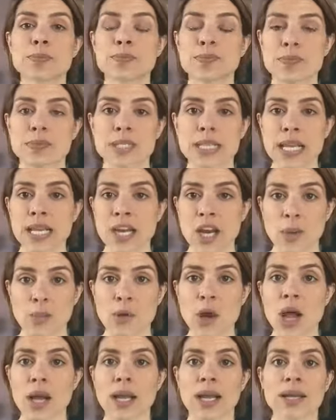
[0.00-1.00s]
skincare
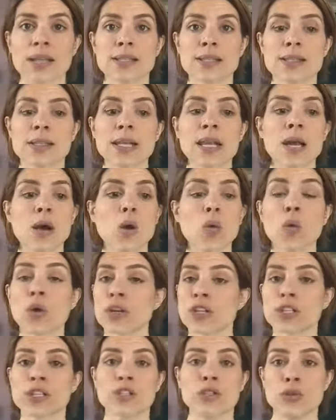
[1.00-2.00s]
products, or
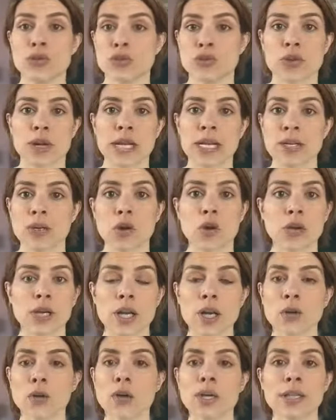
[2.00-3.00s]
just use straight
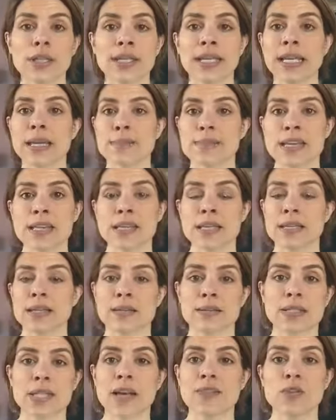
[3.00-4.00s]
coconut oil, and it can be the
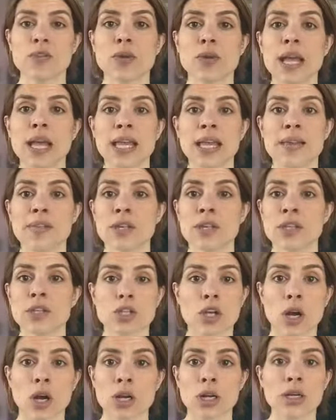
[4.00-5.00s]
stuff you get in the
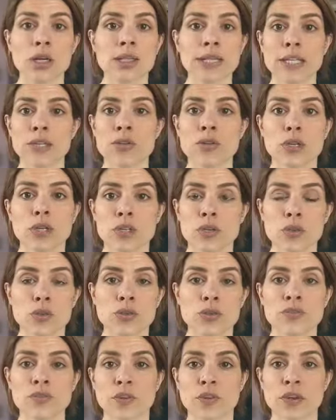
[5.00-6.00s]
jar that you can
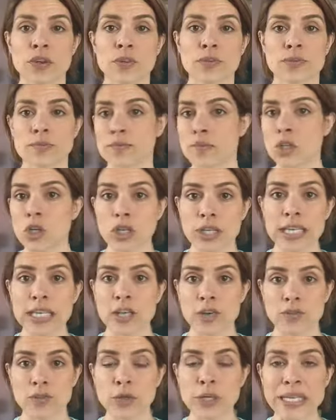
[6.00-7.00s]
use for cooking
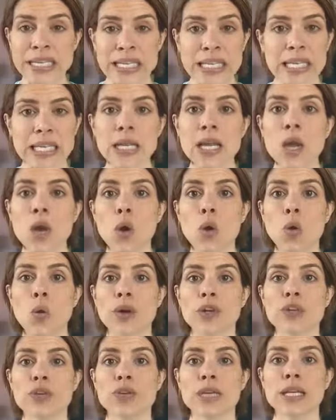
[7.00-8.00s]
or for eating, or
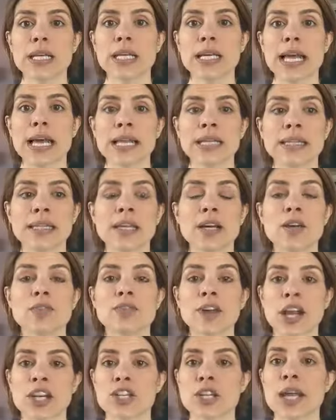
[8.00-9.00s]
you can get the
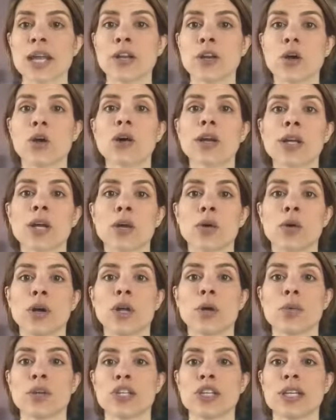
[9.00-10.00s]
fractionated coconut
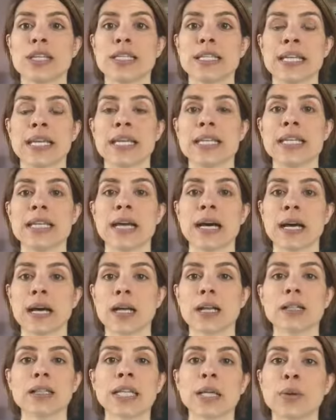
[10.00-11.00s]
oil, which is in
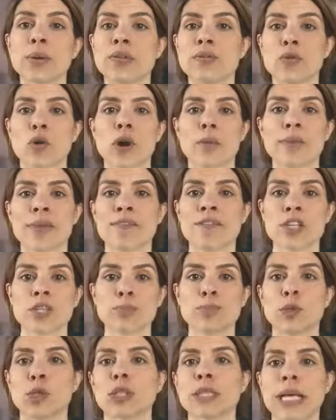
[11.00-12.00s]
liquid form. They've
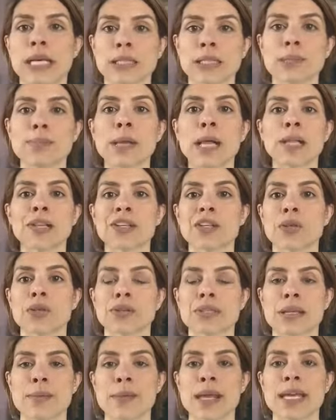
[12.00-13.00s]
just pulled out the
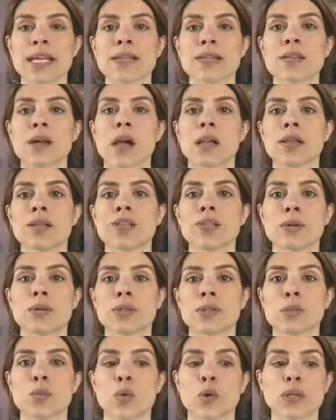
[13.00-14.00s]
molecules that make it solid, so
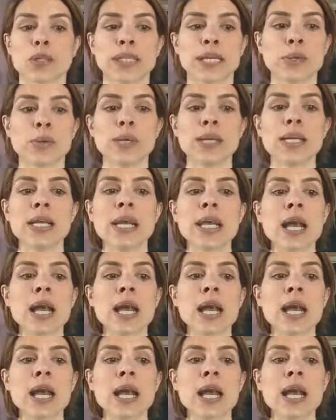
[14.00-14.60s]
it's more liquid.